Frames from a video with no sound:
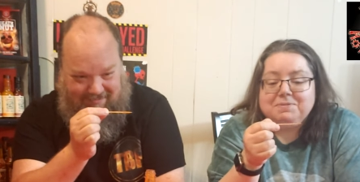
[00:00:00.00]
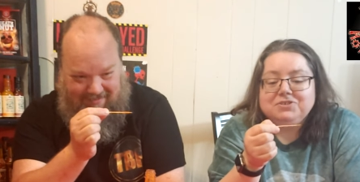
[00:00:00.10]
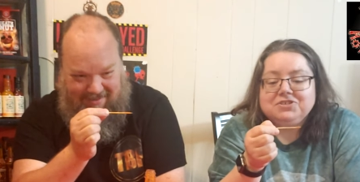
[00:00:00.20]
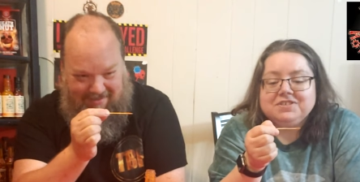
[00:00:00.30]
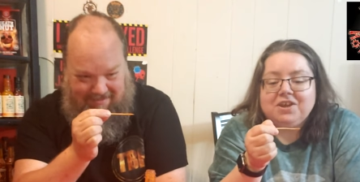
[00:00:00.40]

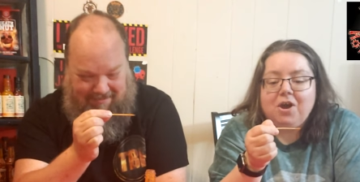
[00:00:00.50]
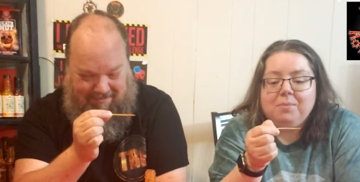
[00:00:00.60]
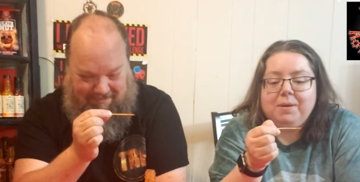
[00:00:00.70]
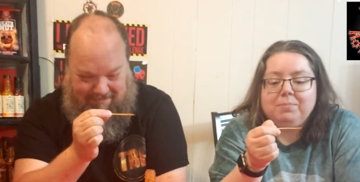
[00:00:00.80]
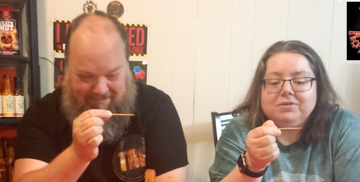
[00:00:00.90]
Speaker 1: smells just like
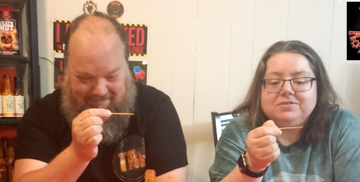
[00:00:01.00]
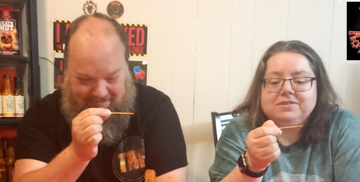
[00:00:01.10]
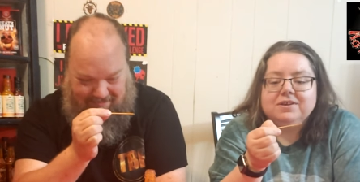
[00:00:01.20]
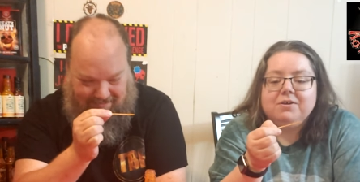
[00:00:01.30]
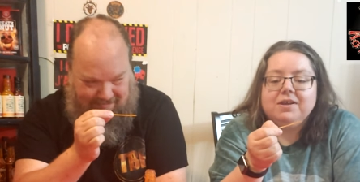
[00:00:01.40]
hot
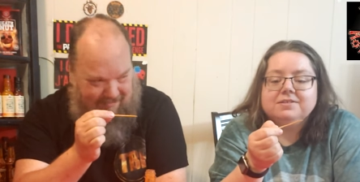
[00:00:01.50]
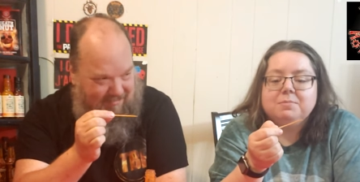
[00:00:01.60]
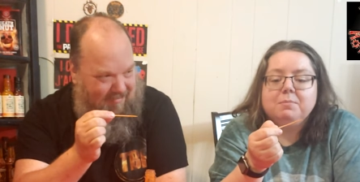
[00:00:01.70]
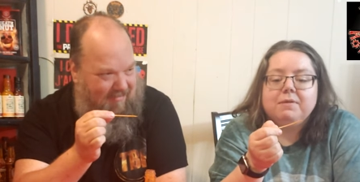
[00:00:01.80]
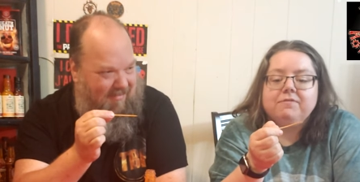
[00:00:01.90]
peppers. Oh, I
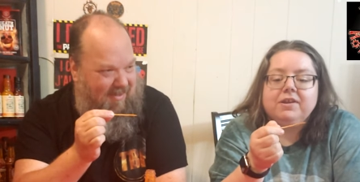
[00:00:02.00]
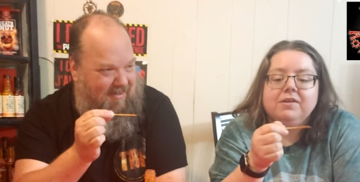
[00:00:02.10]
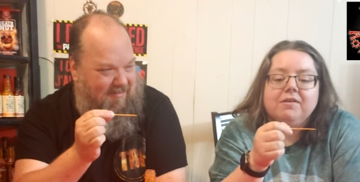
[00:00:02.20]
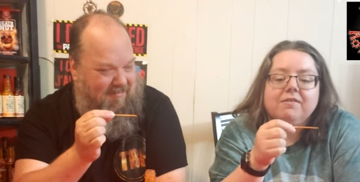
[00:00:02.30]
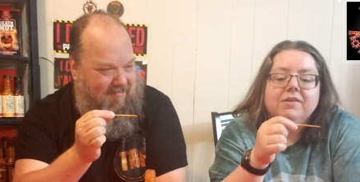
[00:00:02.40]
got some on my
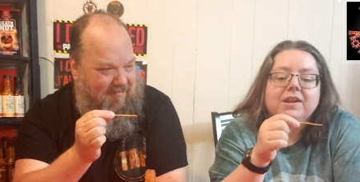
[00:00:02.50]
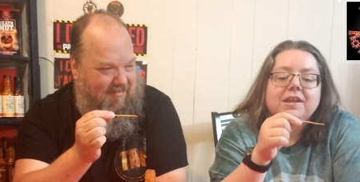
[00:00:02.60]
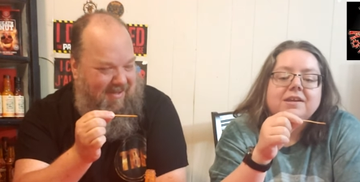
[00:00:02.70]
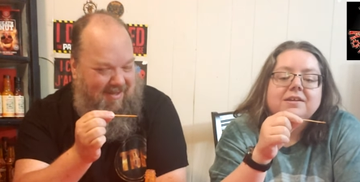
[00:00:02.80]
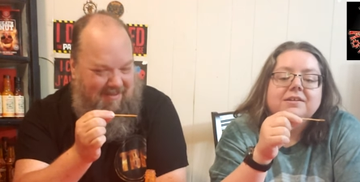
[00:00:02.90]
finger already.